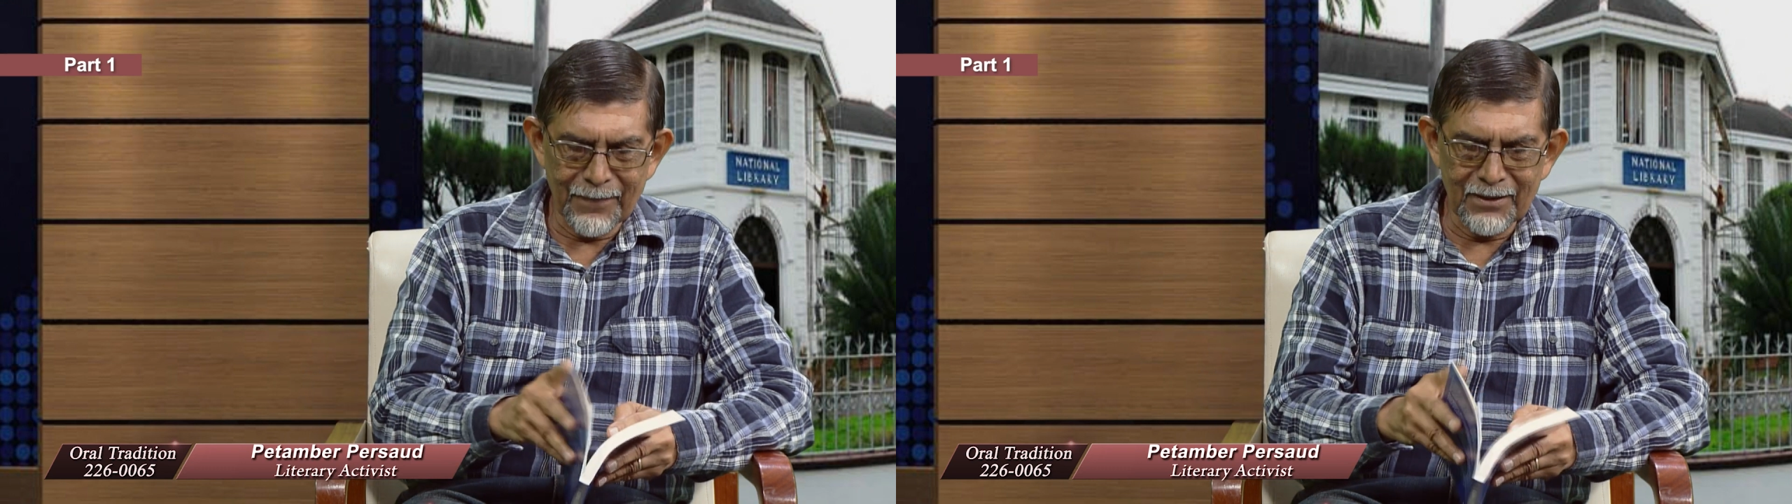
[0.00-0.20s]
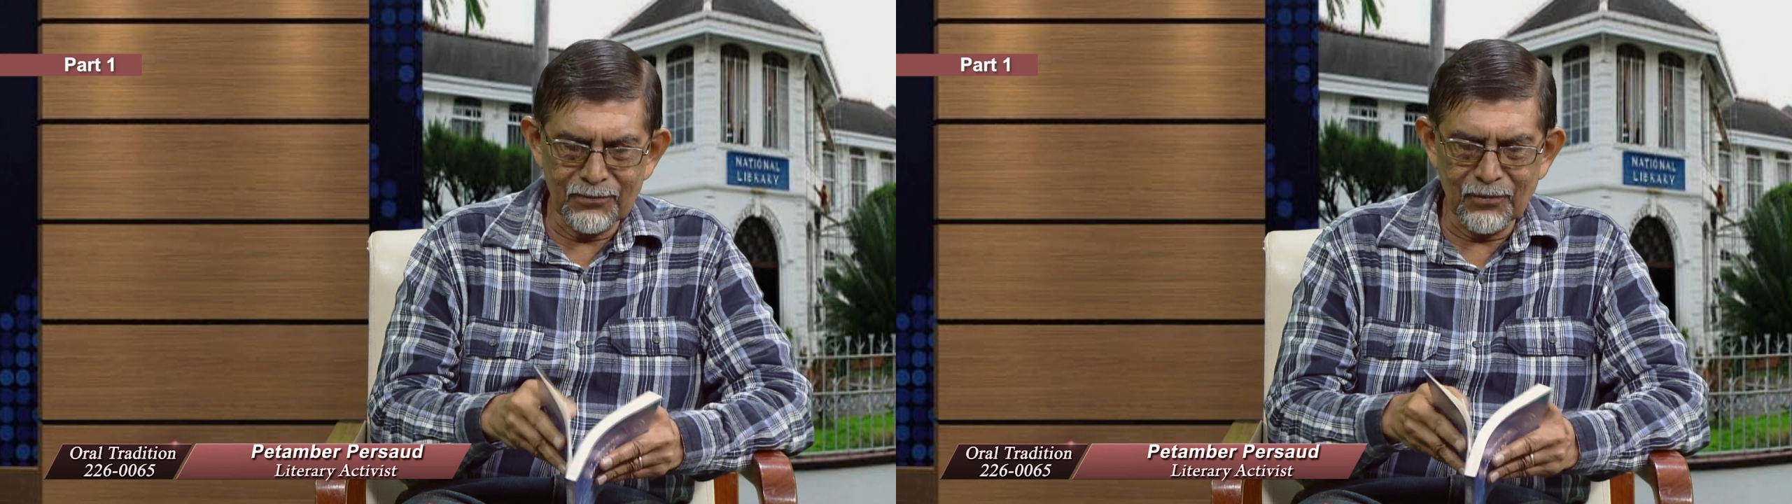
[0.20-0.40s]

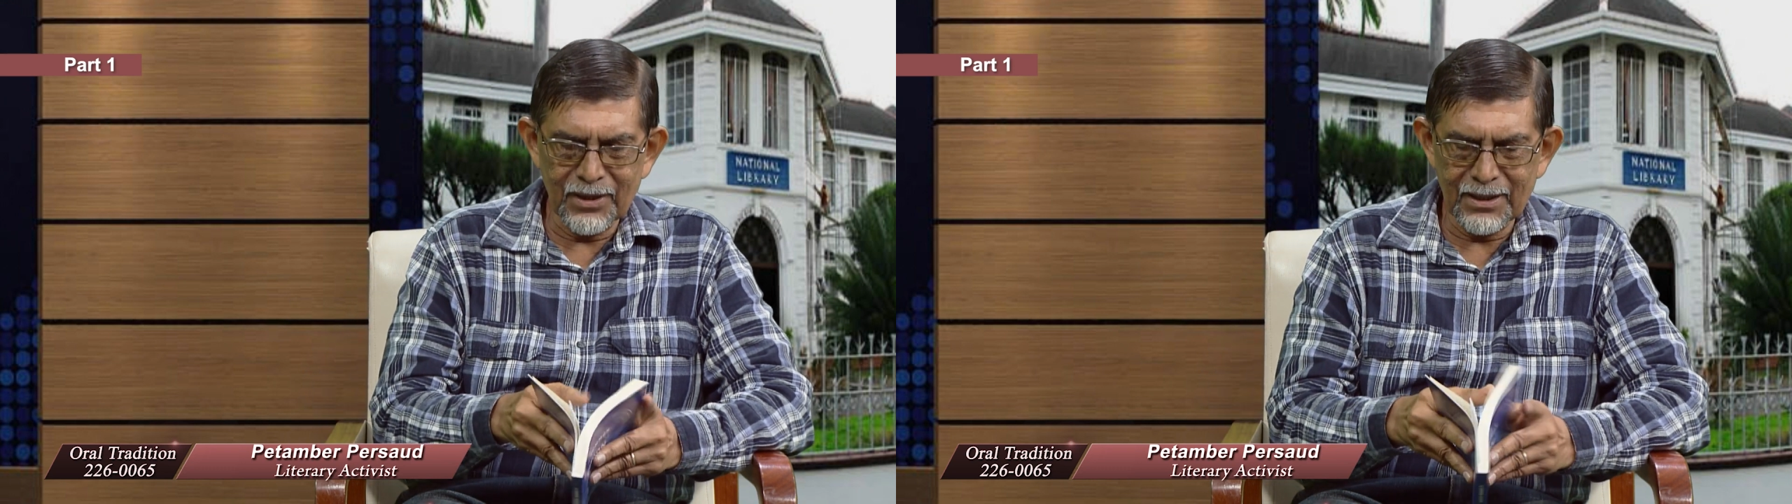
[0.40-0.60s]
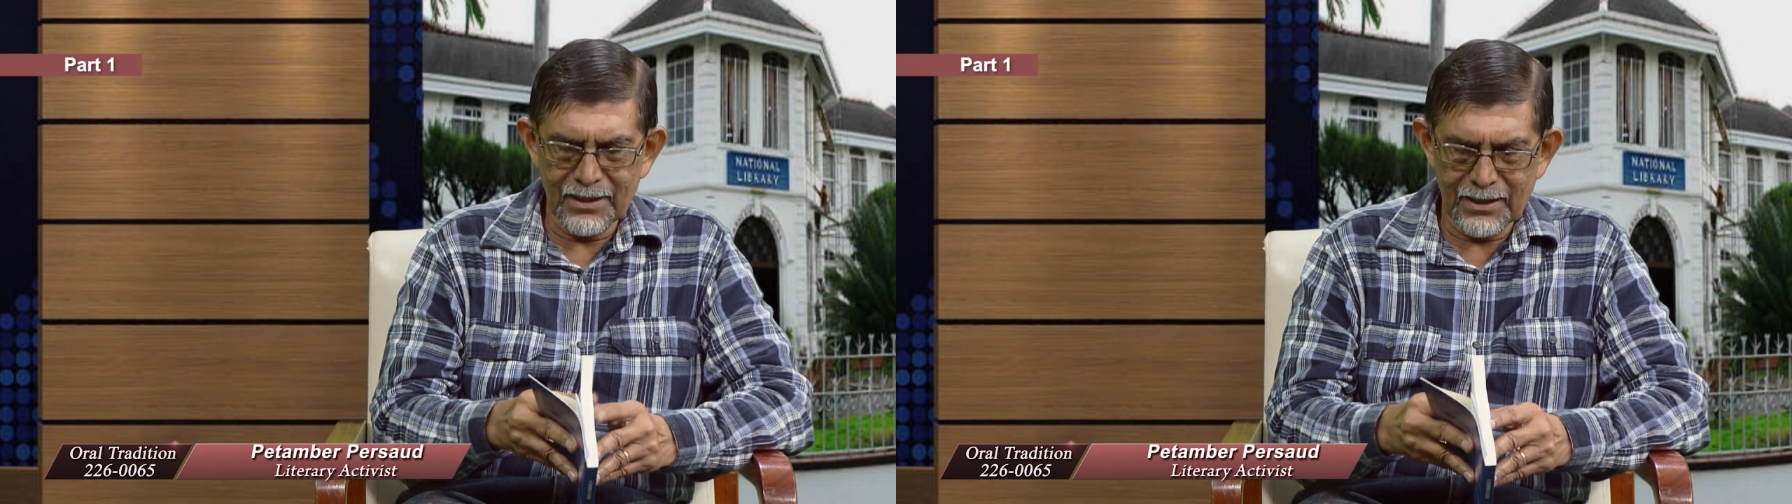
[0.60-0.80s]

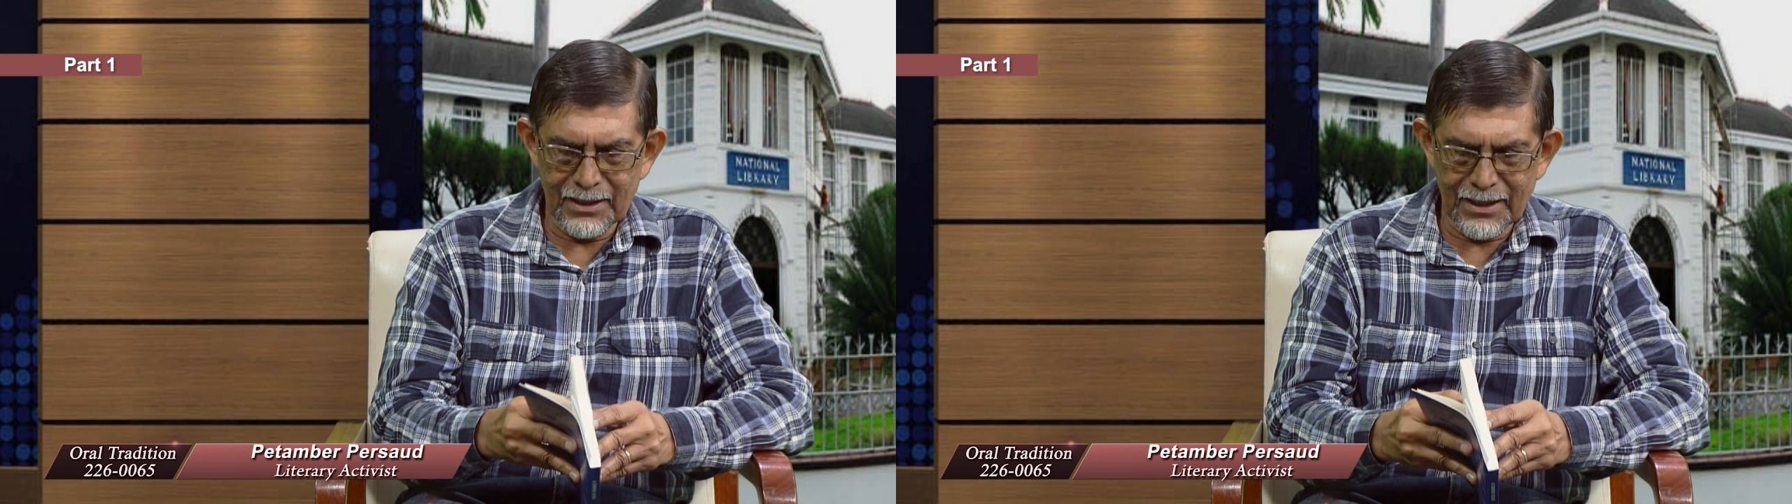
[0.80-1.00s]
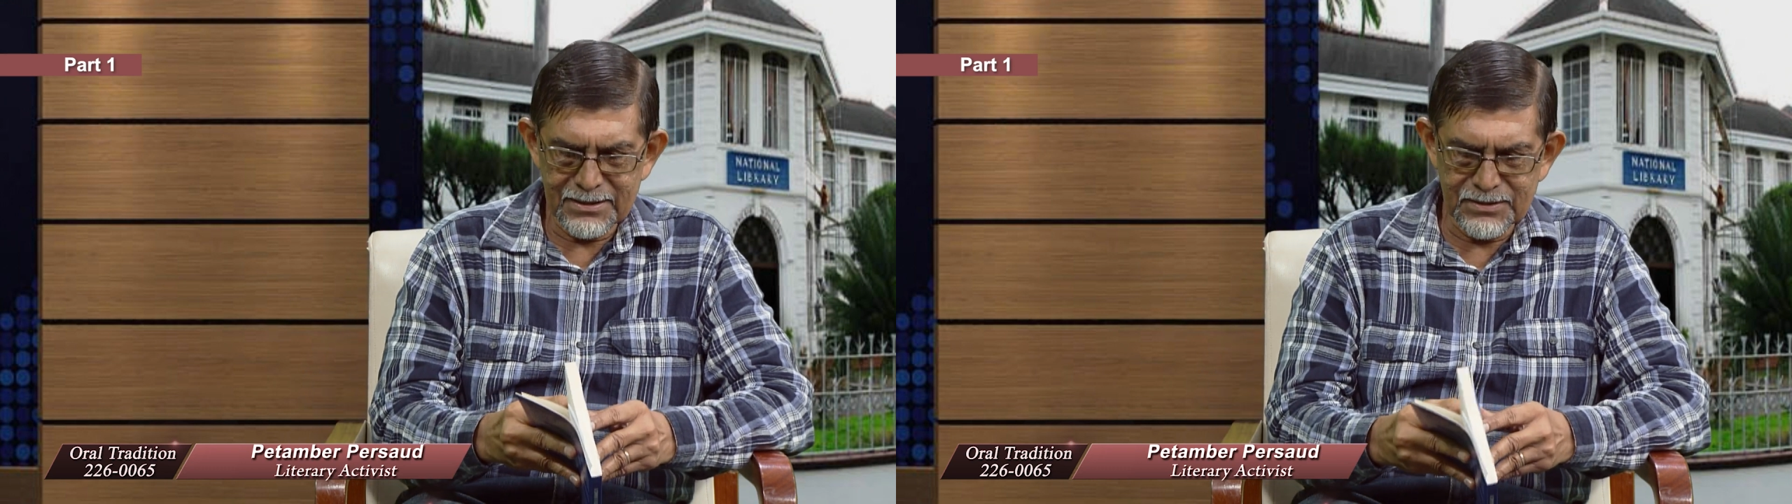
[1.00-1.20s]
then I'll
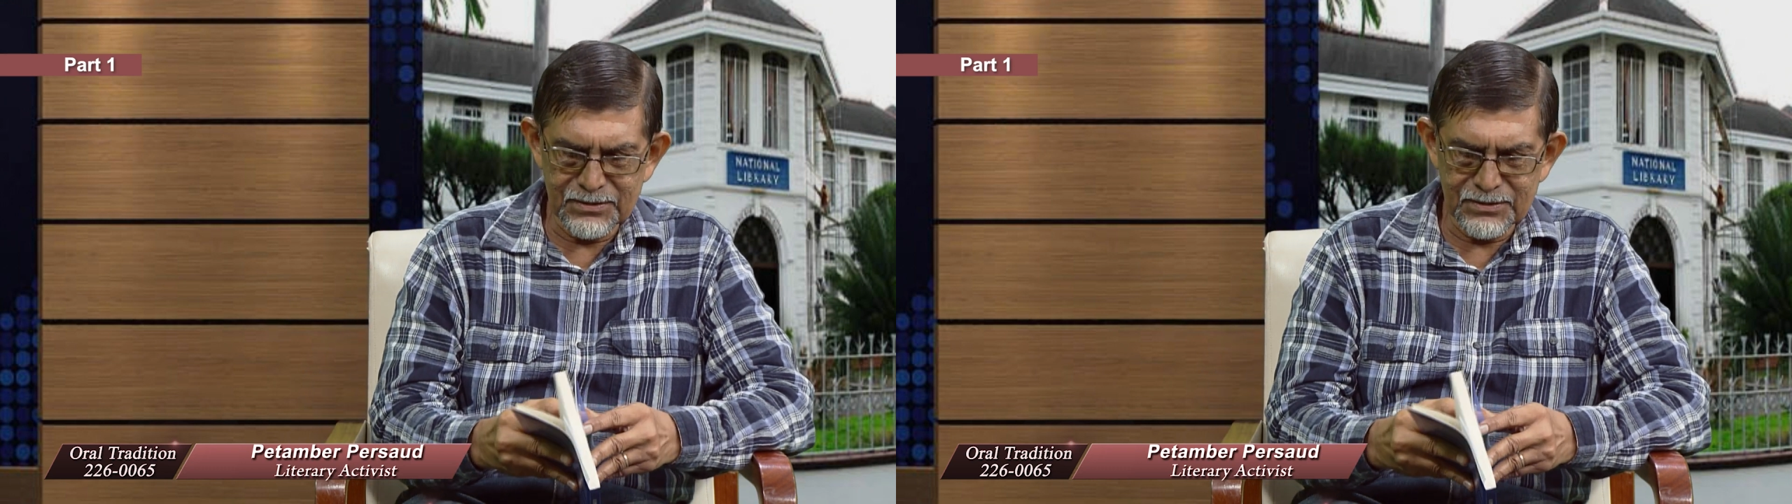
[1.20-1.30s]
ask you